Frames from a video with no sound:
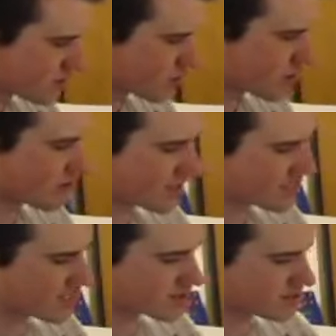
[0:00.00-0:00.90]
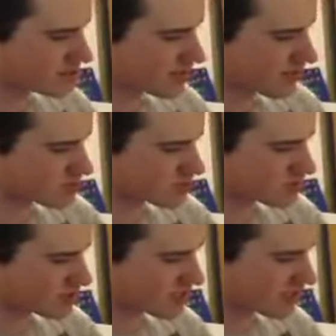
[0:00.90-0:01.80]
Whether or not he actually counts as a
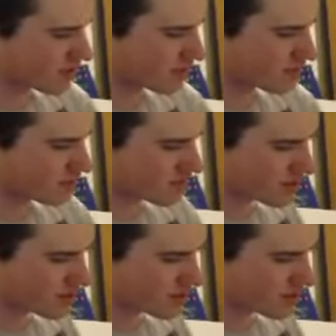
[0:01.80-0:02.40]
prince, I don't know.